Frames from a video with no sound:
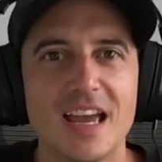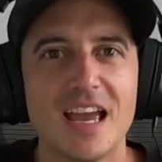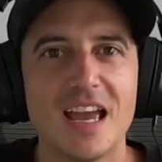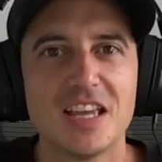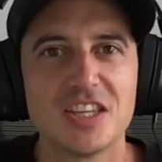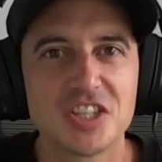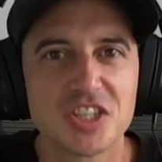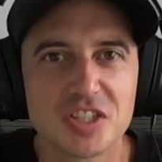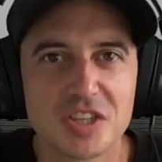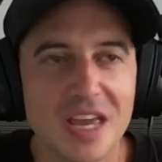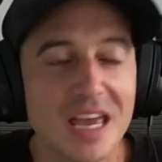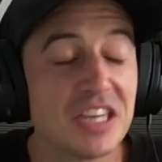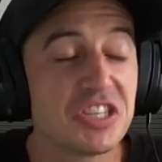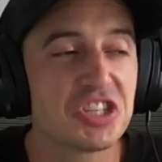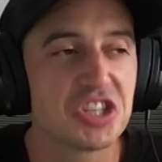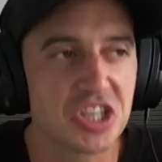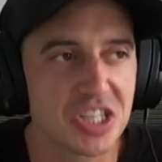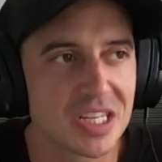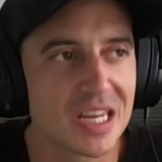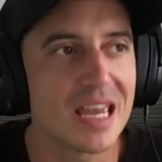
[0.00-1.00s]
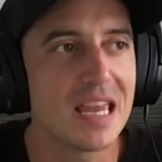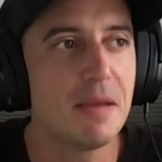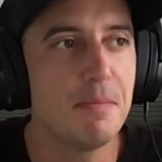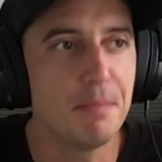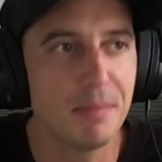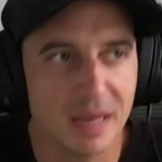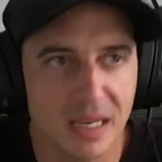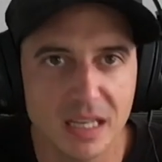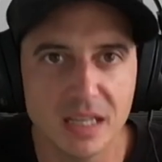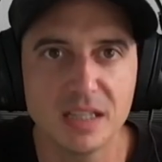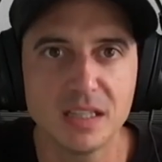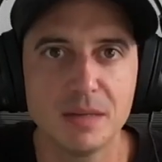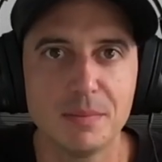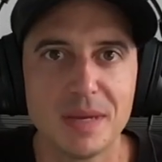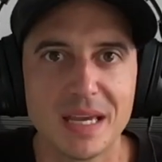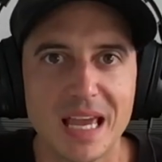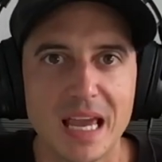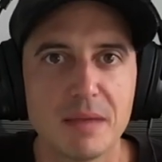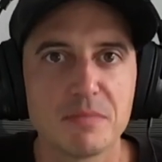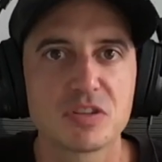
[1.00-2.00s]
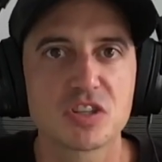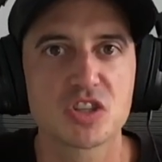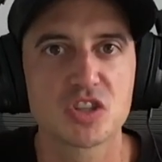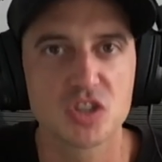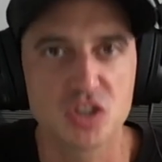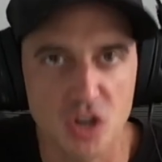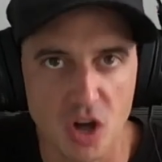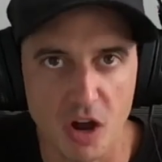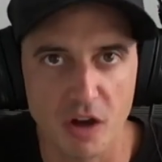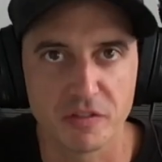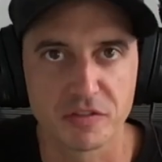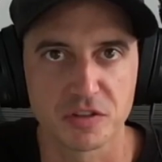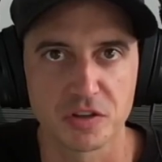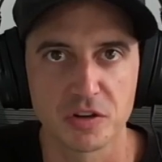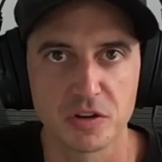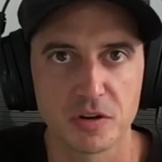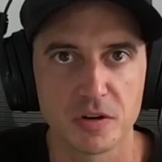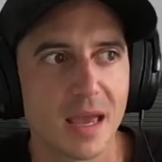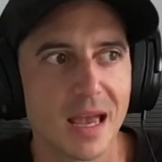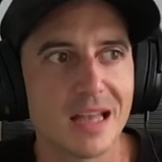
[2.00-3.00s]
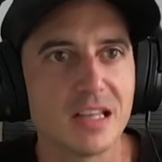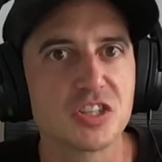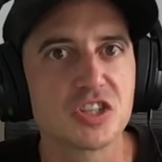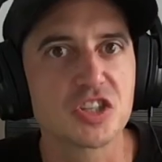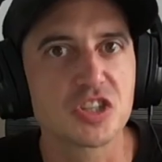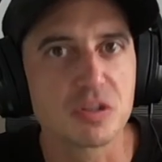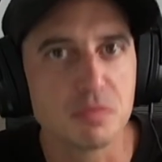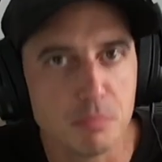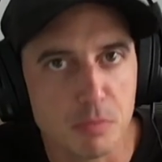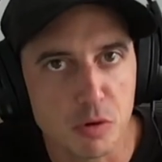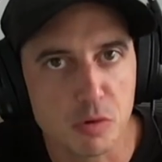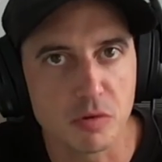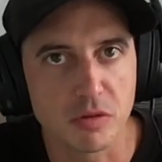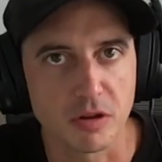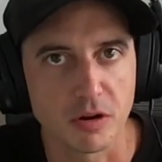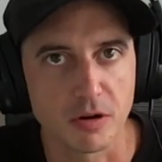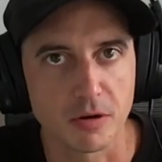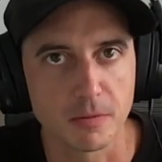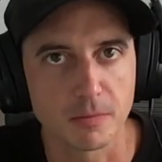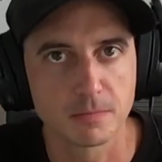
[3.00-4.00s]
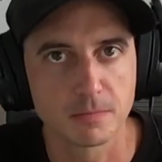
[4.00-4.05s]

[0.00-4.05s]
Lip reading: It just immediately became softer and smoother.